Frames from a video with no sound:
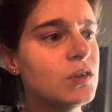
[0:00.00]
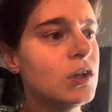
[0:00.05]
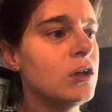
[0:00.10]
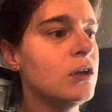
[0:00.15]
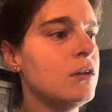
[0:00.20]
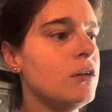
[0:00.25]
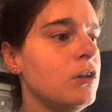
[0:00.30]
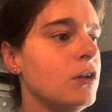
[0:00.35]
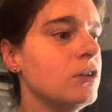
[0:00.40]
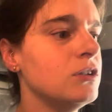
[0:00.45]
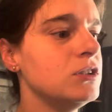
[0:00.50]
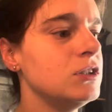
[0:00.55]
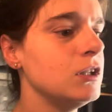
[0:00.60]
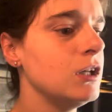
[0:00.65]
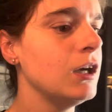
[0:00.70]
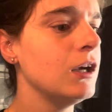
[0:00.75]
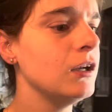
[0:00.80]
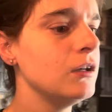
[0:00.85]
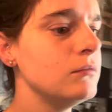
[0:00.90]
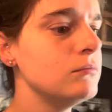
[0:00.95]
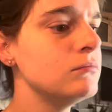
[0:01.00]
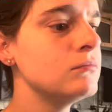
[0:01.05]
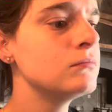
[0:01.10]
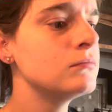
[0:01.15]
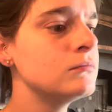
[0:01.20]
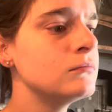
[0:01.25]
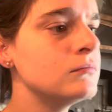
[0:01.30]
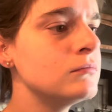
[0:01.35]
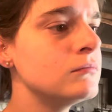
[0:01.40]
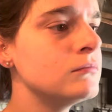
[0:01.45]
Can enunciate
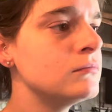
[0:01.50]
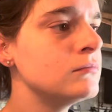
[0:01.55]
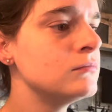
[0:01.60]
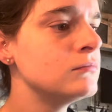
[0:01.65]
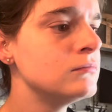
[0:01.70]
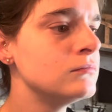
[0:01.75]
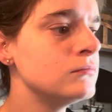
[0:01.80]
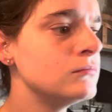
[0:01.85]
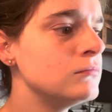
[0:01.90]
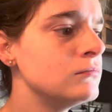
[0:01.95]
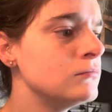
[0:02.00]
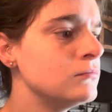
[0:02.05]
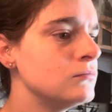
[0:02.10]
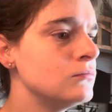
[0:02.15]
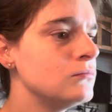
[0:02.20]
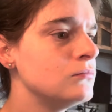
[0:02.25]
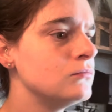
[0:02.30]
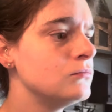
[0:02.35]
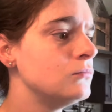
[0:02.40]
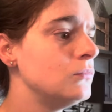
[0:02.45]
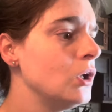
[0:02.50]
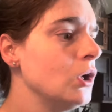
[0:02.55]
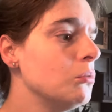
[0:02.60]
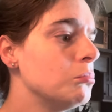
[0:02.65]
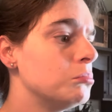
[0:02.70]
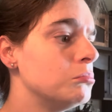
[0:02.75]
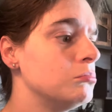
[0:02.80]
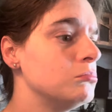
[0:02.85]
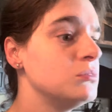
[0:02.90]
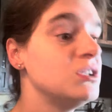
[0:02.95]
hmm,
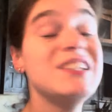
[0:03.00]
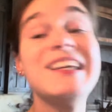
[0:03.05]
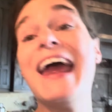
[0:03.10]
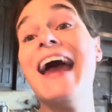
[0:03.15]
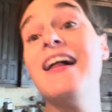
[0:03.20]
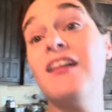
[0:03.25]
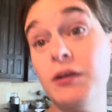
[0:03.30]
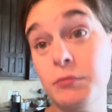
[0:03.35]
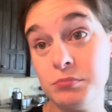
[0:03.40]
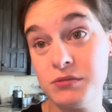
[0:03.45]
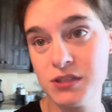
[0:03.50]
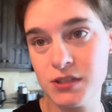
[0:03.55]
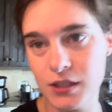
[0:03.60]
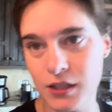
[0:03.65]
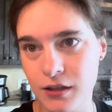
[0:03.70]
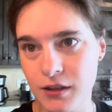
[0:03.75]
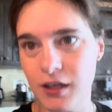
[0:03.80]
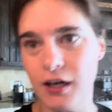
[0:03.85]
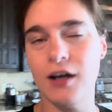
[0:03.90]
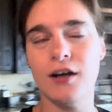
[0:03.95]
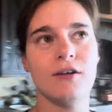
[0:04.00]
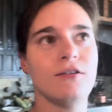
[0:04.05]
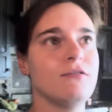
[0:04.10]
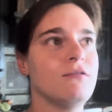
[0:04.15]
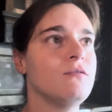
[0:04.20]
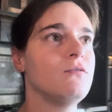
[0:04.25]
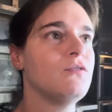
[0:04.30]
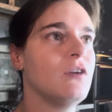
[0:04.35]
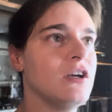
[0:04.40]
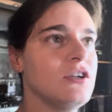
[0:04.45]
scallops there,
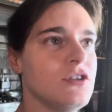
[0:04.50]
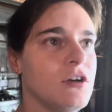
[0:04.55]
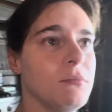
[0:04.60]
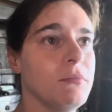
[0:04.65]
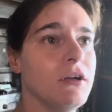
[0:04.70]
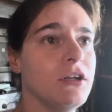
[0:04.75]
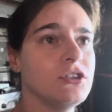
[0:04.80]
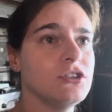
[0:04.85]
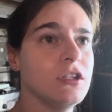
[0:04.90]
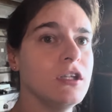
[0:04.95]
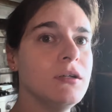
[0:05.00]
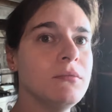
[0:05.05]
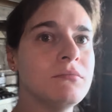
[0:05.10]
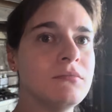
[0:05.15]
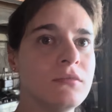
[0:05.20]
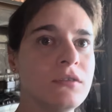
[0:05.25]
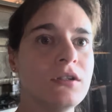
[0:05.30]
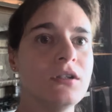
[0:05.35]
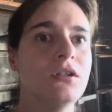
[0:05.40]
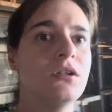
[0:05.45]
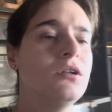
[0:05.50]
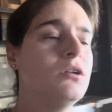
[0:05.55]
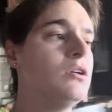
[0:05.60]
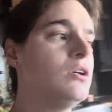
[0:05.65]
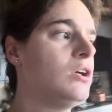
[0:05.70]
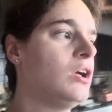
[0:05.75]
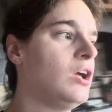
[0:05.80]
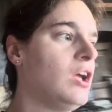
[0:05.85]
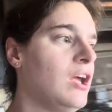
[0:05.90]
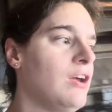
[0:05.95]
right terminology.
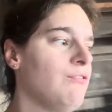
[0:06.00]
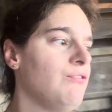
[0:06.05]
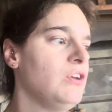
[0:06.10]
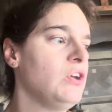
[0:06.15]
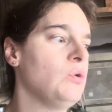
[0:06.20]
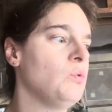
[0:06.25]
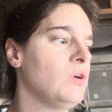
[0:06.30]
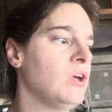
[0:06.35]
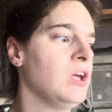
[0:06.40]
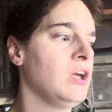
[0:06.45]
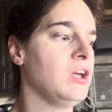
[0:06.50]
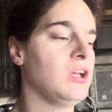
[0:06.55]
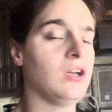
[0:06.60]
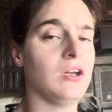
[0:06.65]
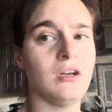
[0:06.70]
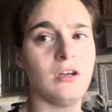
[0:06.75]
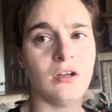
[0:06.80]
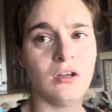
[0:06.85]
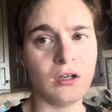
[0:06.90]
If you can,